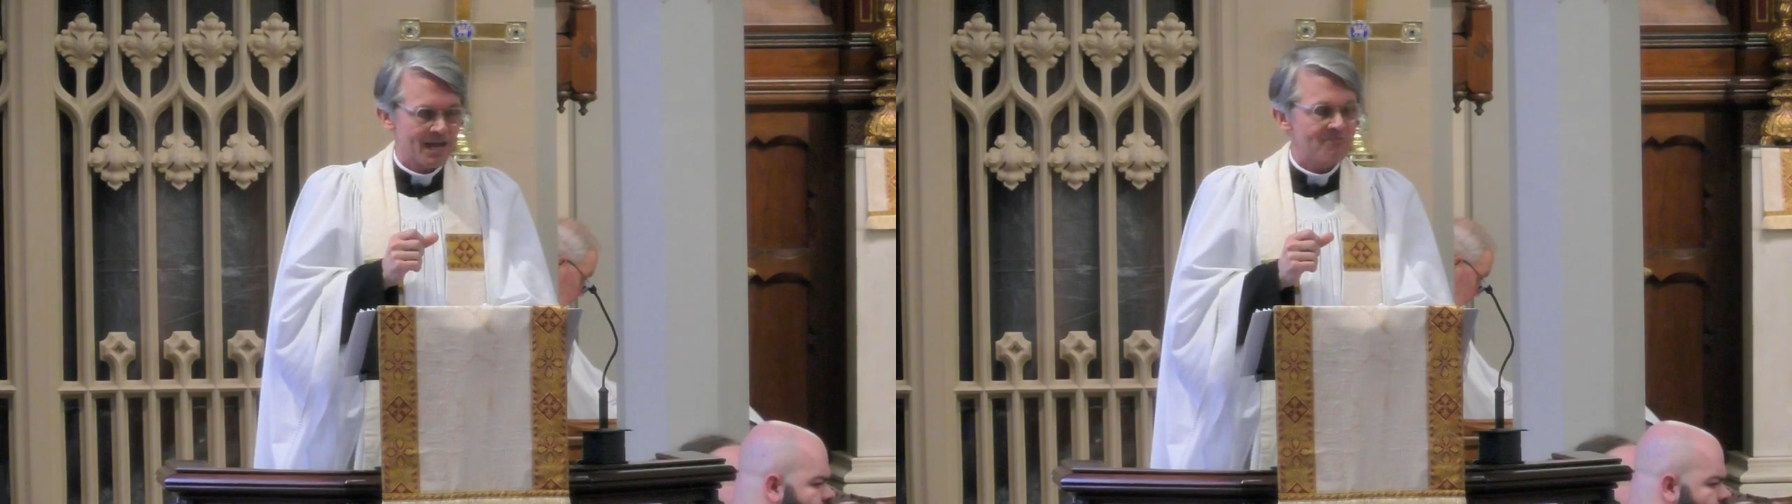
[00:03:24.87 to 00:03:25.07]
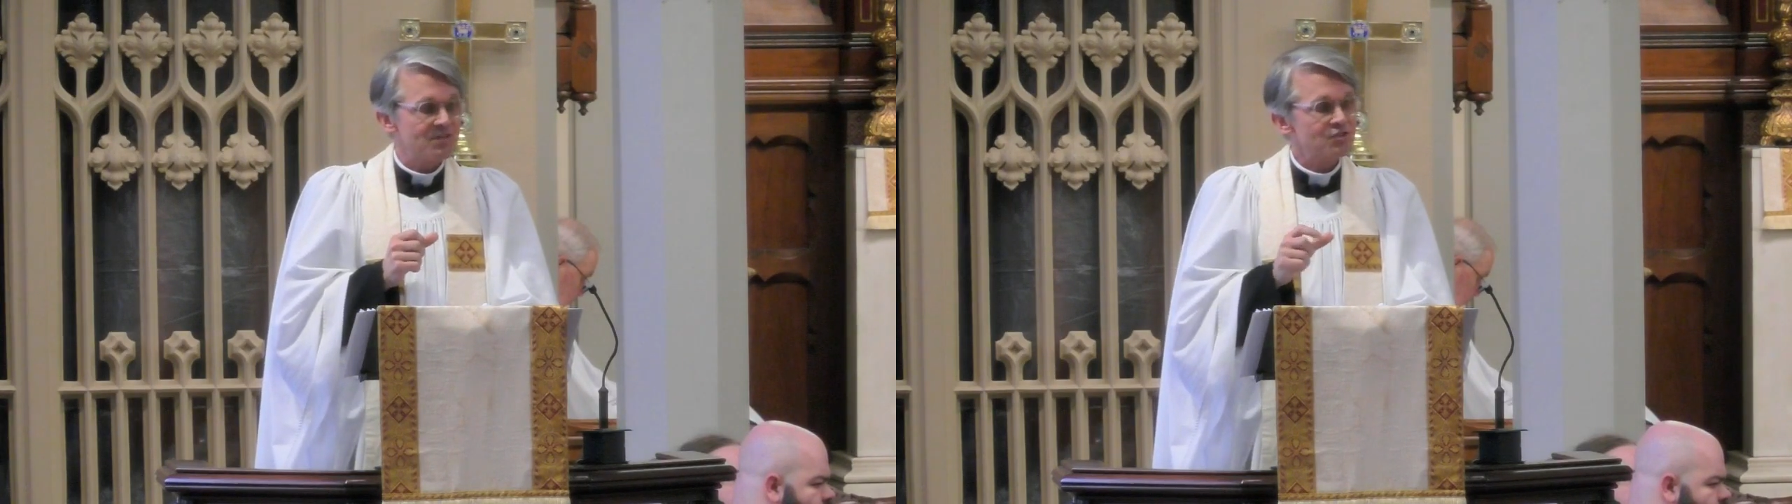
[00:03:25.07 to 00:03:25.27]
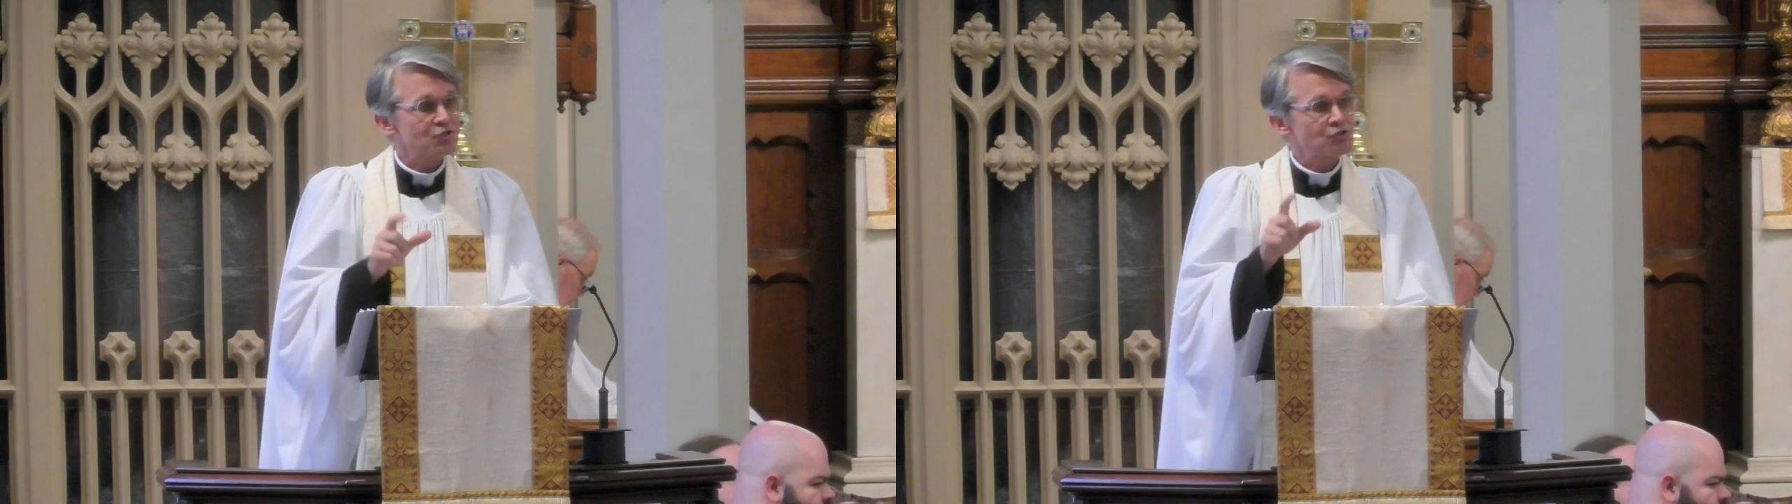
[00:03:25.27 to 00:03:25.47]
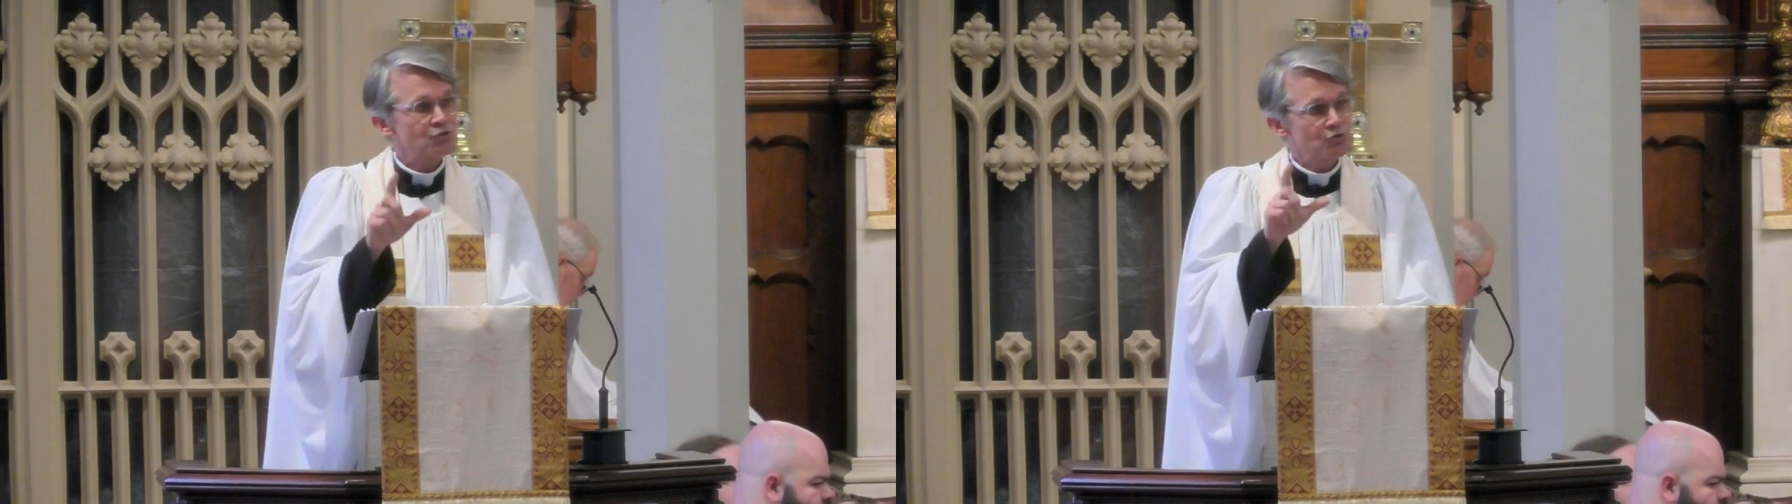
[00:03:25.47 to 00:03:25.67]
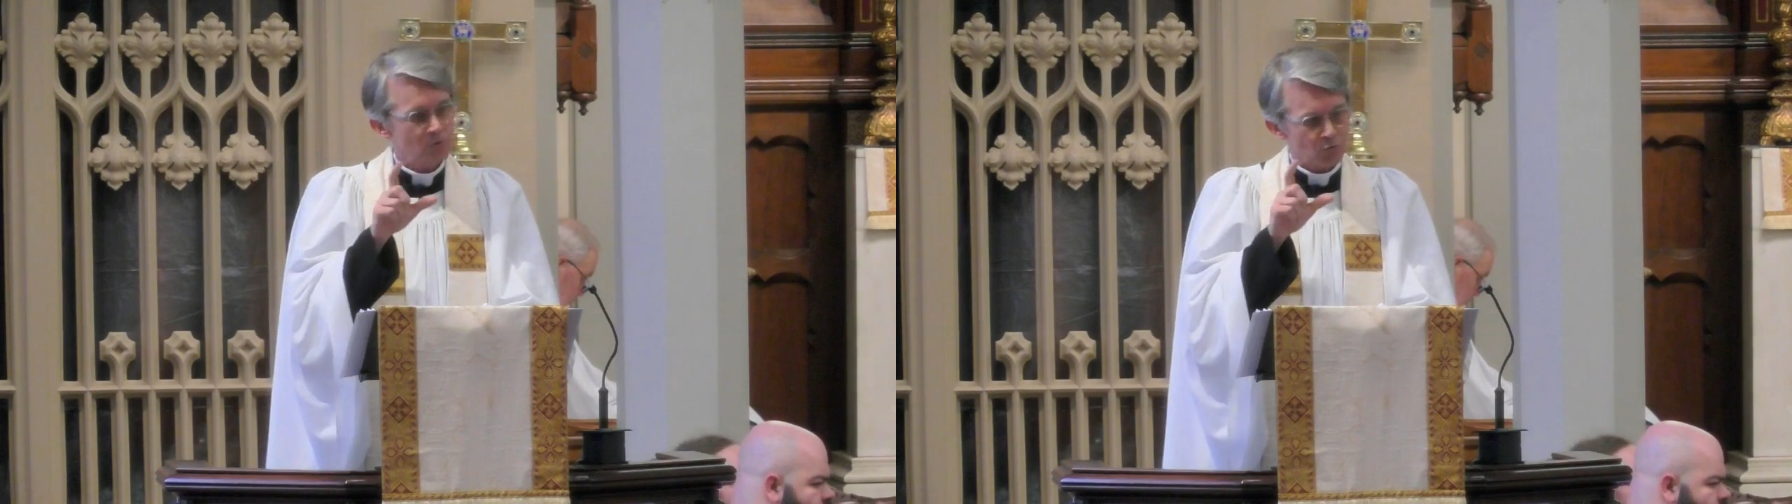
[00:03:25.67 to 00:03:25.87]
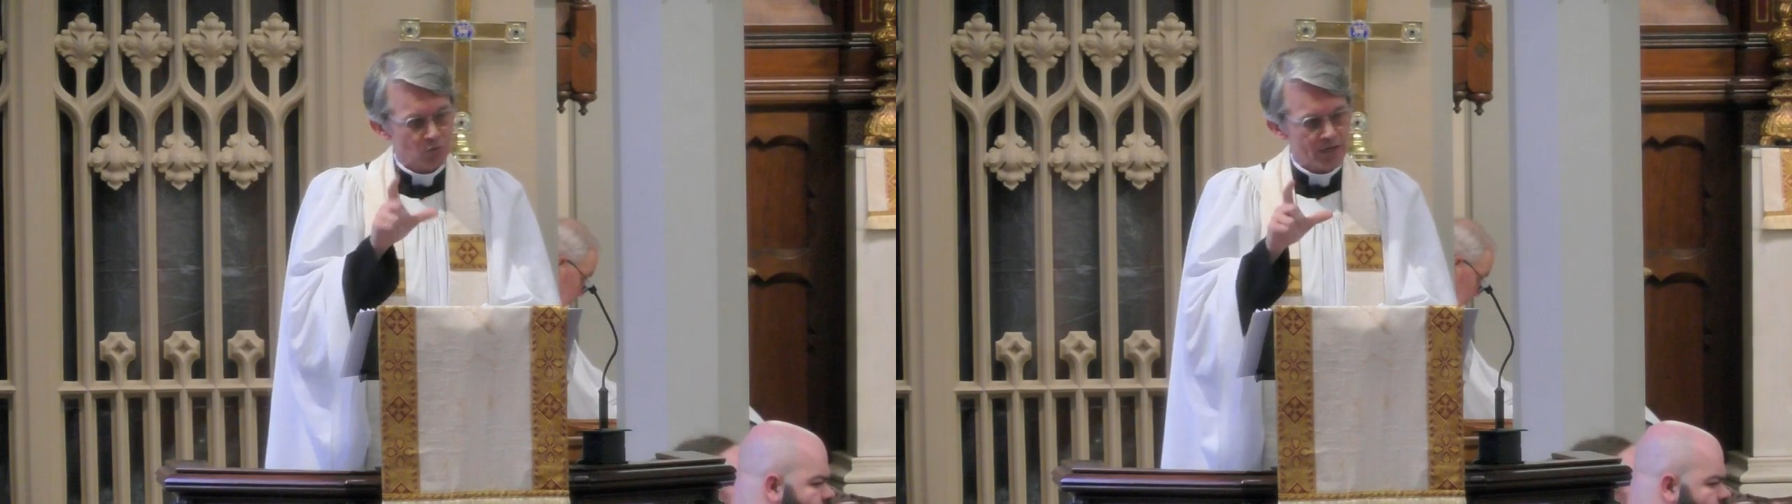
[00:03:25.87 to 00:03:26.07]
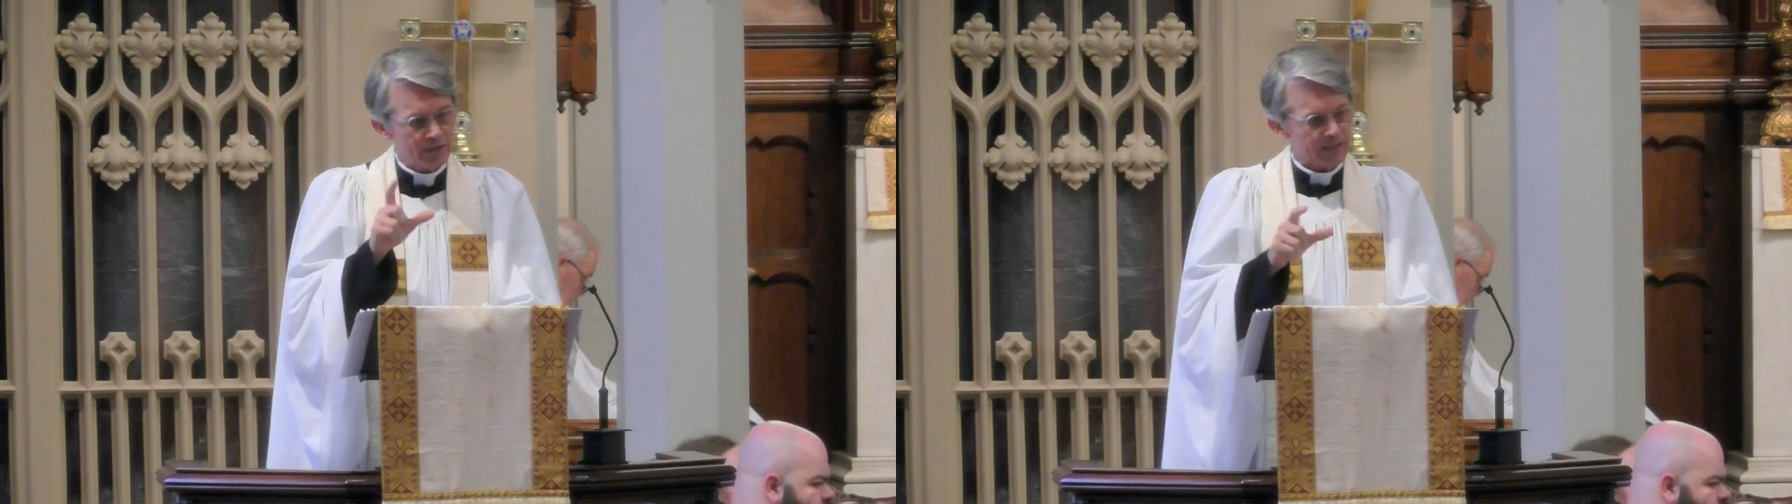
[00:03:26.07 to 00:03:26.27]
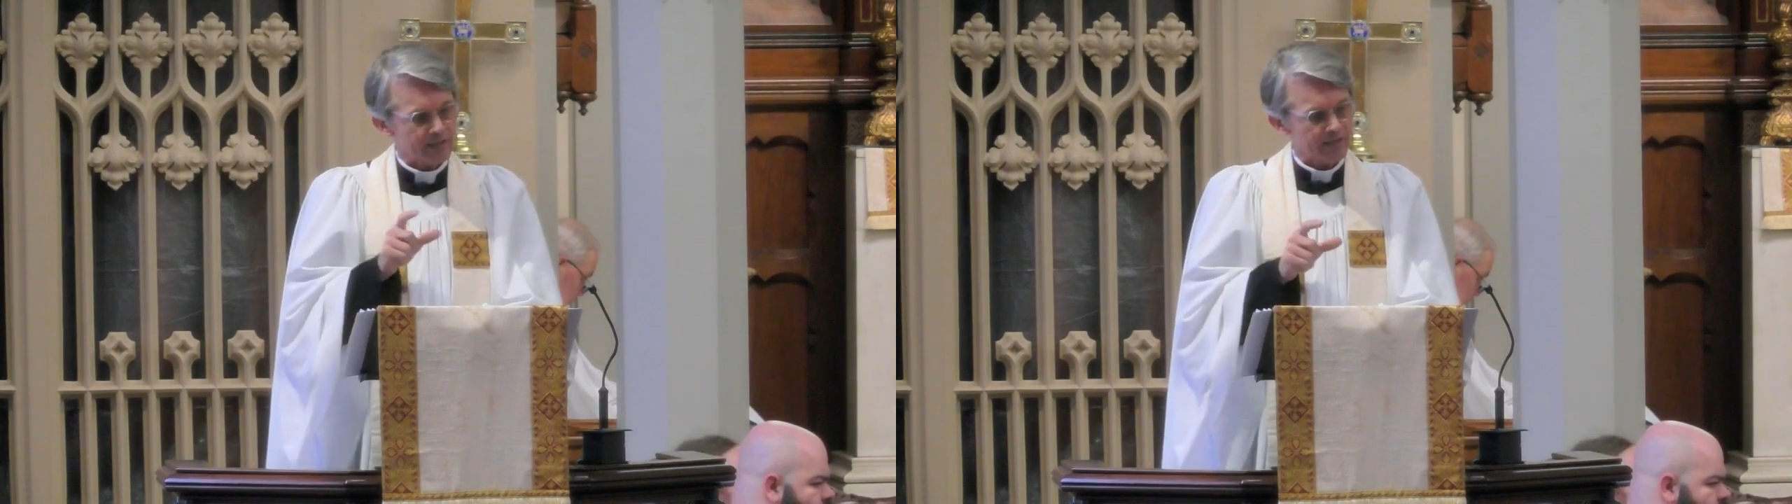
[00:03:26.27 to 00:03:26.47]
And this is true,
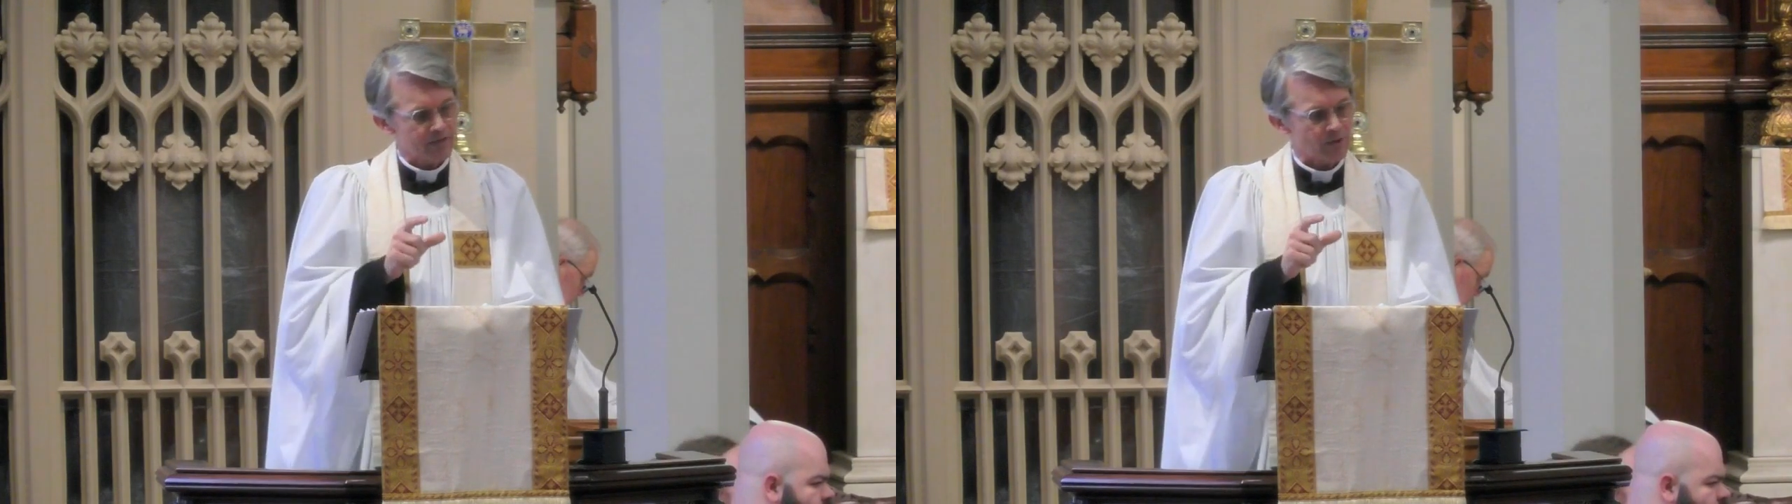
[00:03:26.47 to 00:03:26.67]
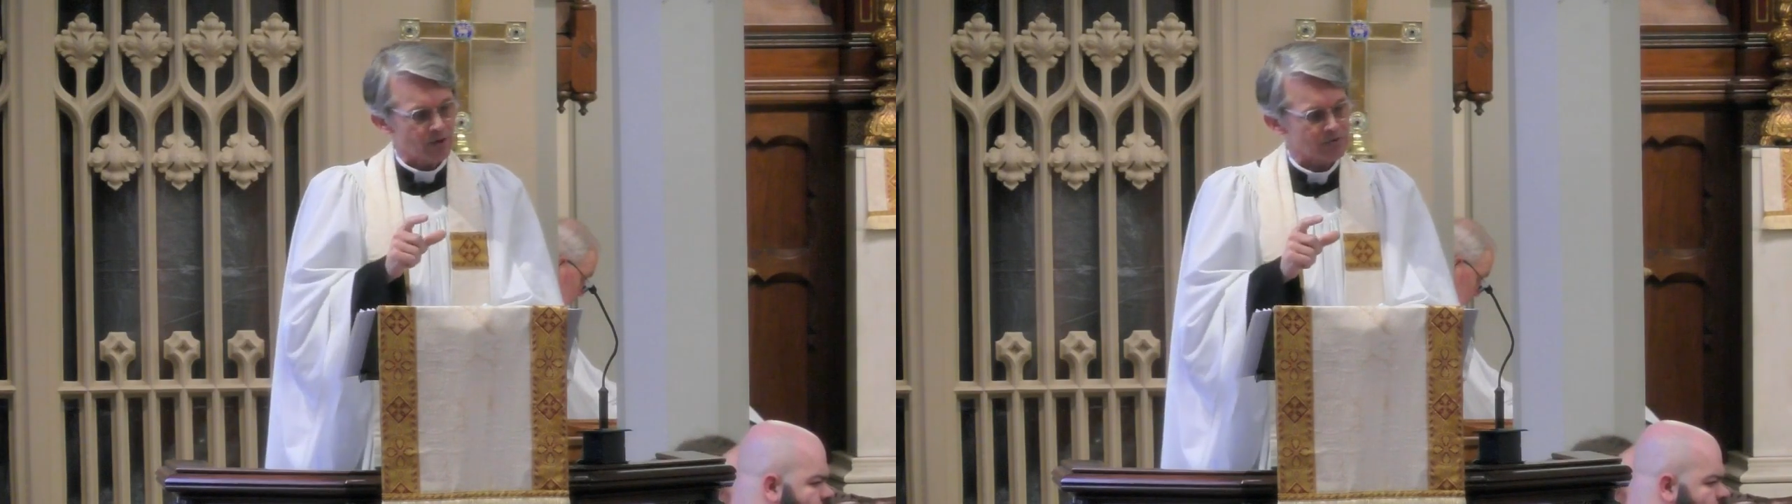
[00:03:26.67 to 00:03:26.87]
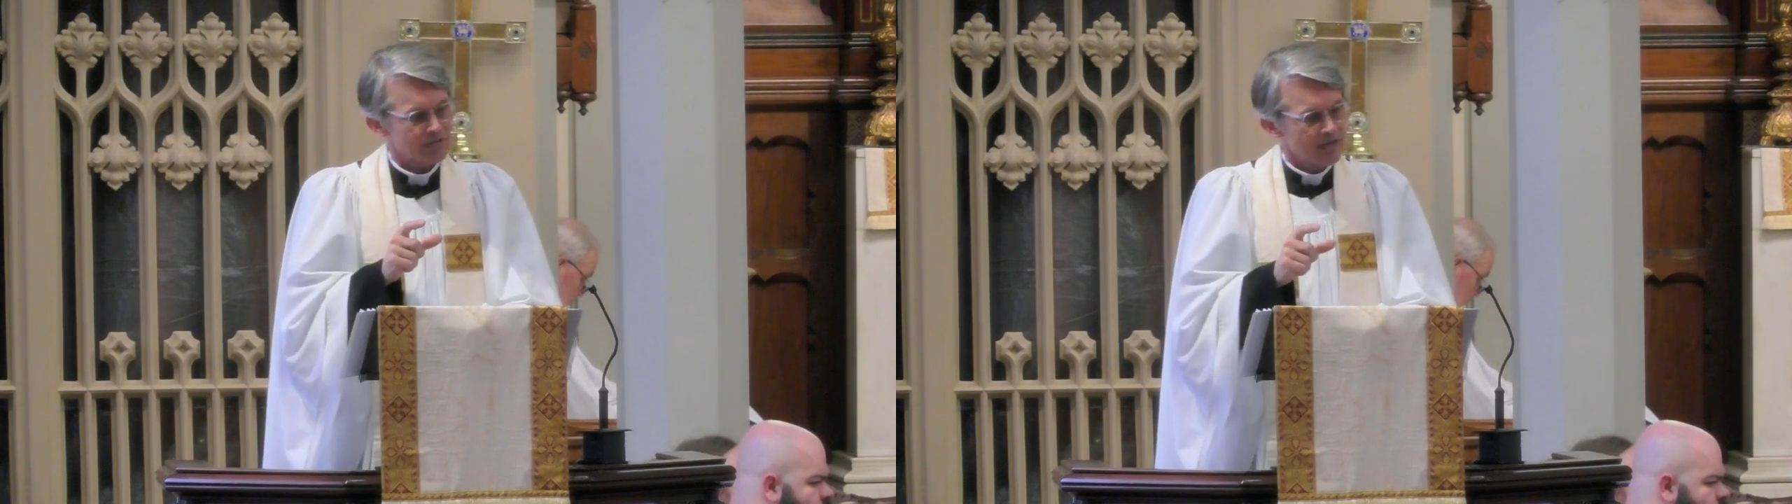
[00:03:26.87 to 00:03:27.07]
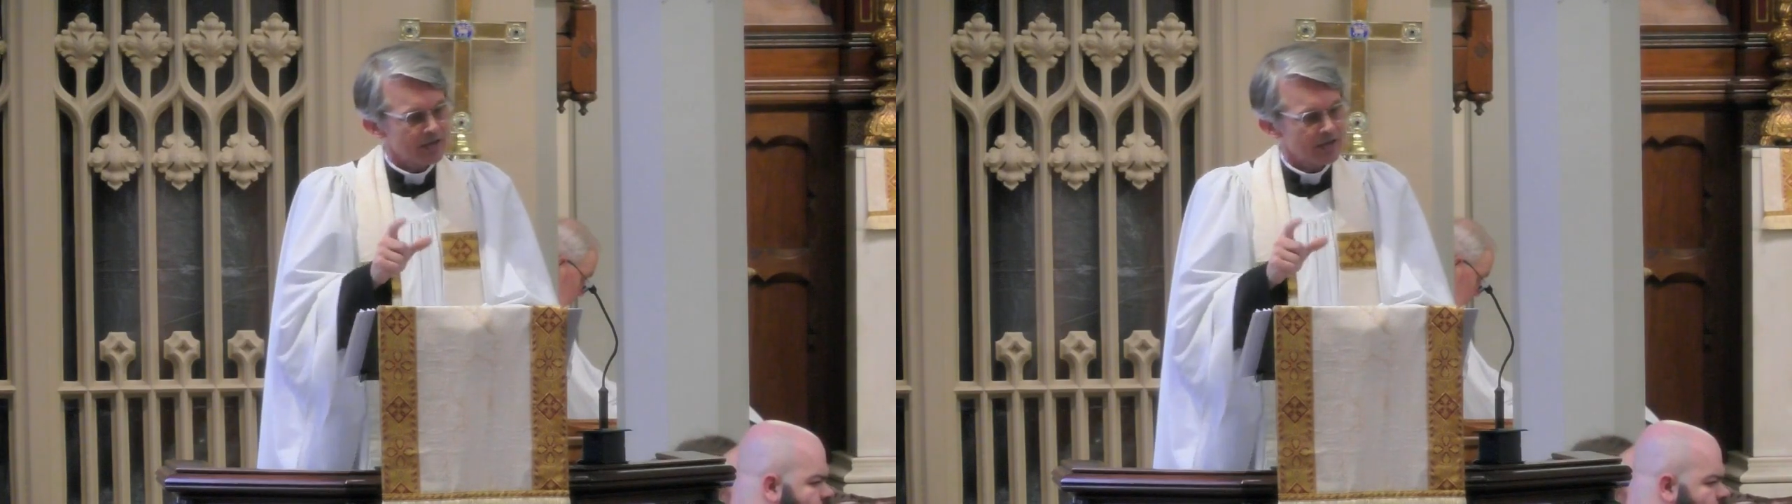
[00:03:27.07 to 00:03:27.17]
really, he wrote,